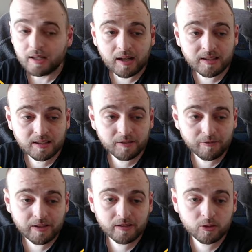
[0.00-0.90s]
As a
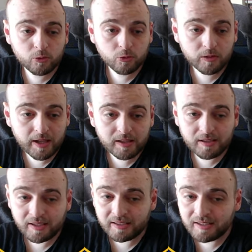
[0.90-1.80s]
defender to rotate,
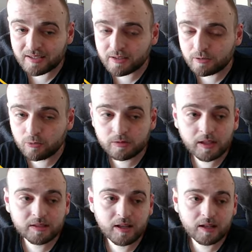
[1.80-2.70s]
it doesn't look
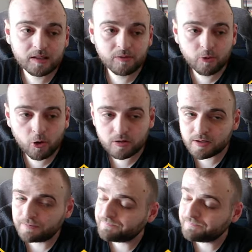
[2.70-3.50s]
that hard. Of course,